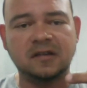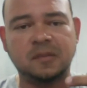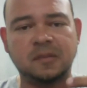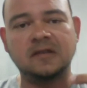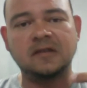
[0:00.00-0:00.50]
at the
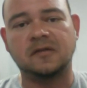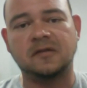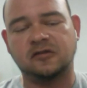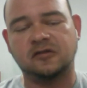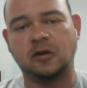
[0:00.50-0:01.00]
expense of
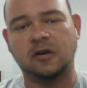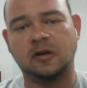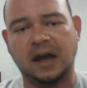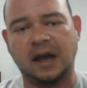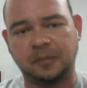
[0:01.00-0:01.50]
a
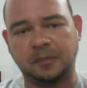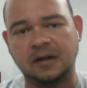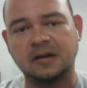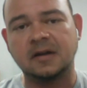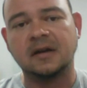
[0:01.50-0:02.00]
shorter
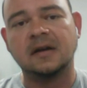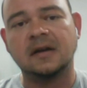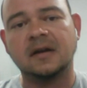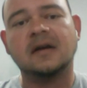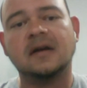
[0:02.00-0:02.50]
lifespan.
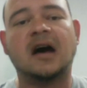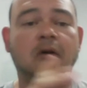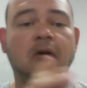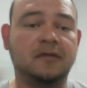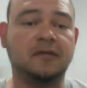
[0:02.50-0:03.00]

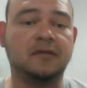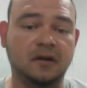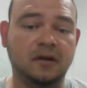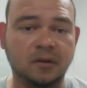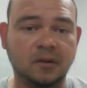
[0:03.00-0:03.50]

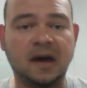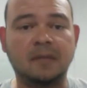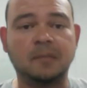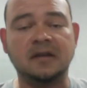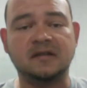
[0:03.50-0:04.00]
However, with
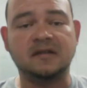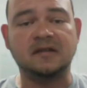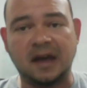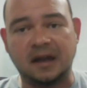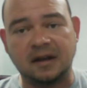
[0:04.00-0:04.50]
that being
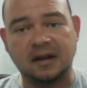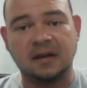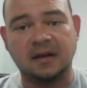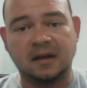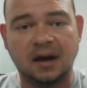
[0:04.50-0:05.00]
said,
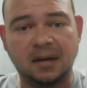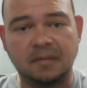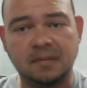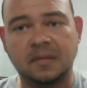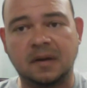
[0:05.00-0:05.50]

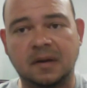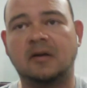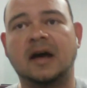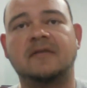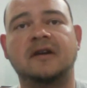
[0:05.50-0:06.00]
I
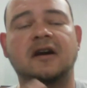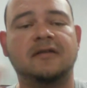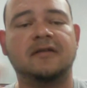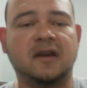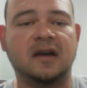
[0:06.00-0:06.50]
don't have
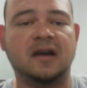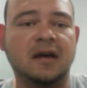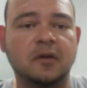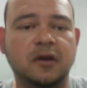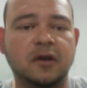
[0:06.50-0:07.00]
enough
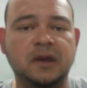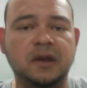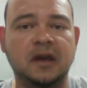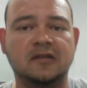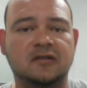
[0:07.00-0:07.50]
time with
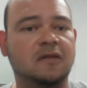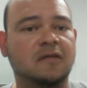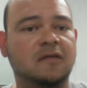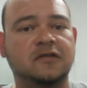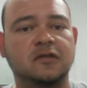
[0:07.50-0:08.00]
BK
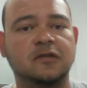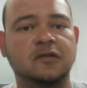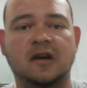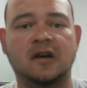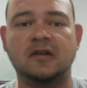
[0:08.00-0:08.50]
servos to
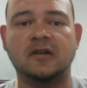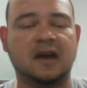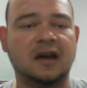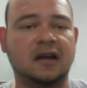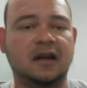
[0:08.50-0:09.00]
tell you
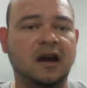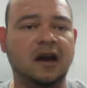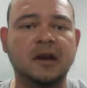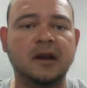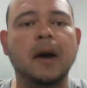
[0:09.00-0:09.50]
exactly
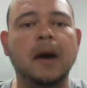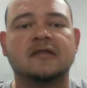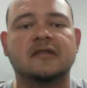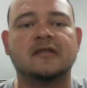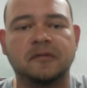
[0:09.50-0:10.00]
how many
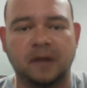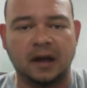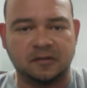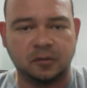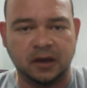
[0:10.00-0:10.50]
maximum
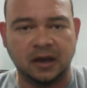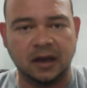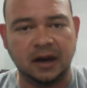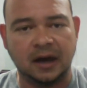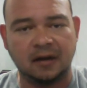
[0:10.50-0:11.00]
flights we
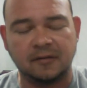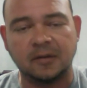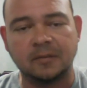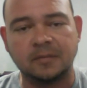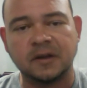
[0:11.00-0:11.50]
can get out of
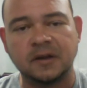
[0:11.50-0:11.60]
them.